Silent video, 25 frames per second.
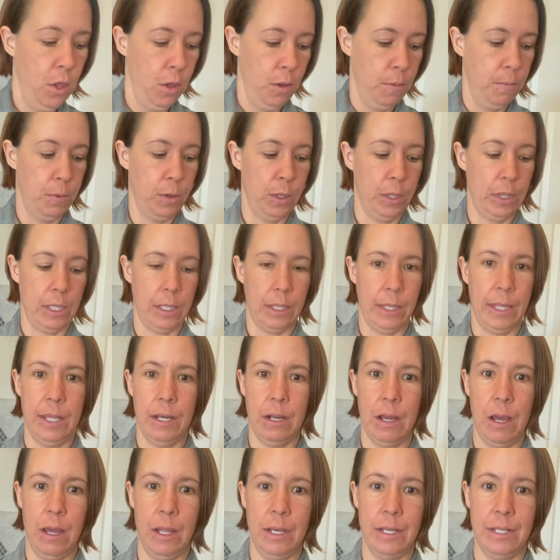put the lid
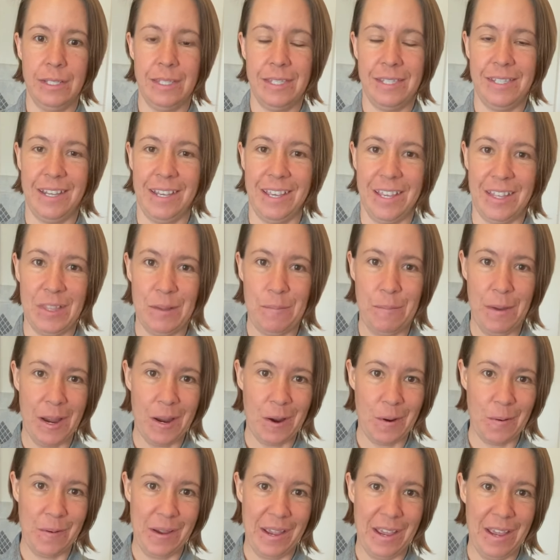on, stick it in the
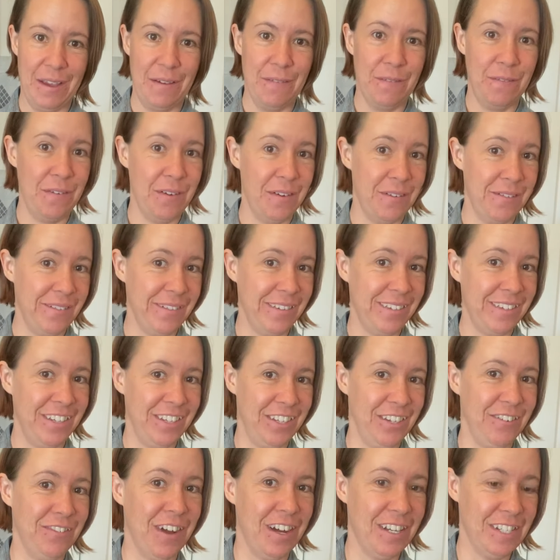microwave,
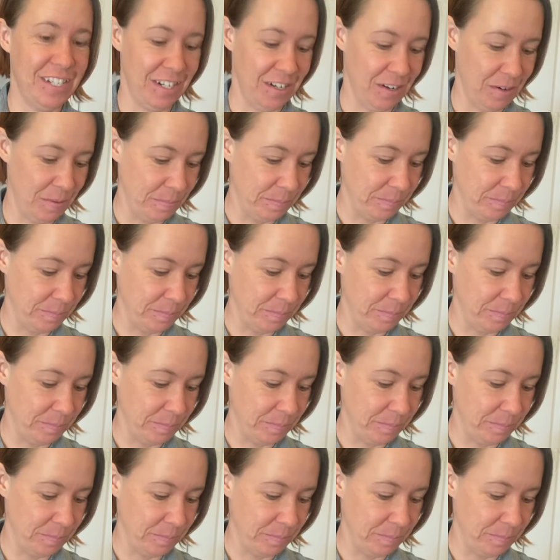you've got dinner.